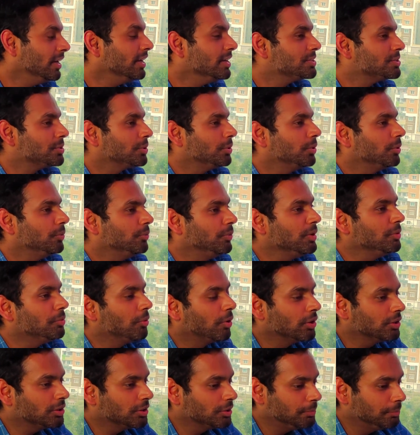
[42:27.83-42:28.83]
So we
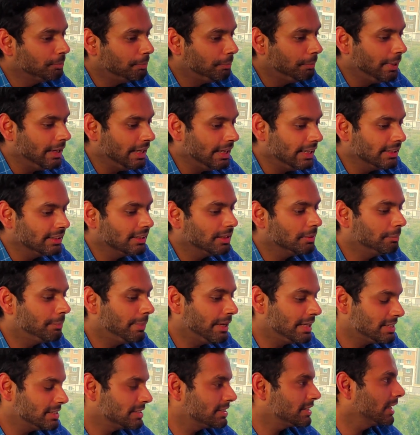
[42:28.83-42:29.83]
want to build the
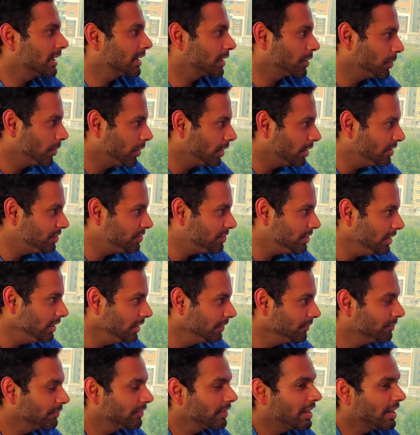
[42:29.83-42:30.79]
best technology